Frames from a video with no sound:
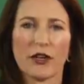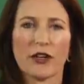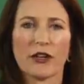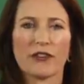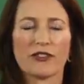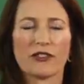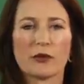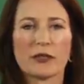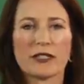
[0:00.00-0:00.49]

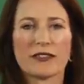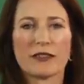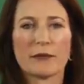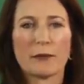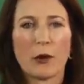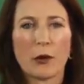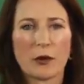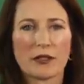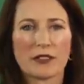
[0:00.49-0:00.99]
So it's
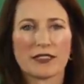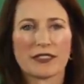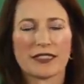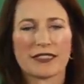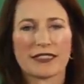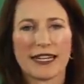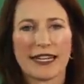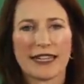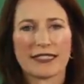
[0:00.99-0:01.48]
important to
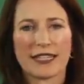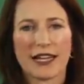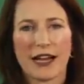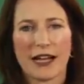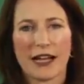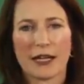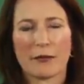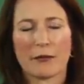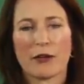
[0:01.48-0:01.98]
take
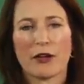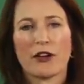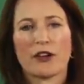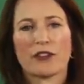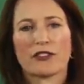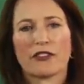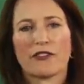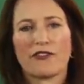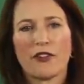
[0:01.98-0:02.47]
time
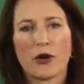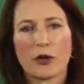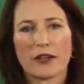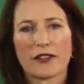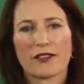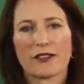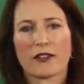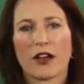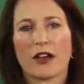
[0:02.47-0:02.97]
to
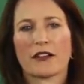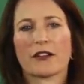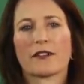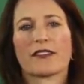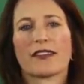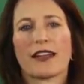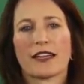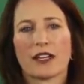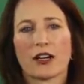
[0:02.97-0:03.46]
focus on
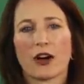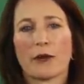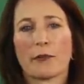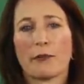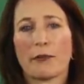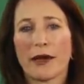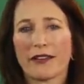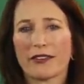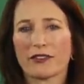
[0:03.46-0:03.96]
setting our
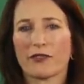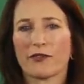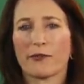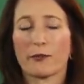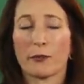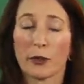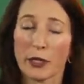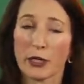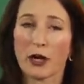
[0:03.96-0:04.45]
best,
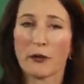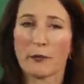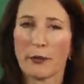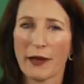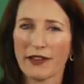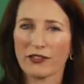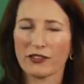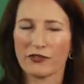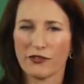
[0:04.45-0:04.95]
putting our
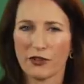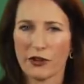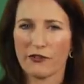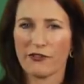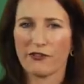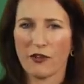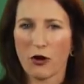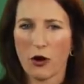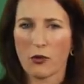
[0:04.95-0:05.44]
best foot
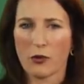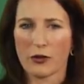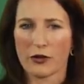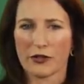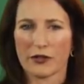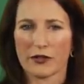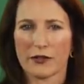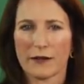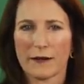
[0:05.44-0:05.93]
forward.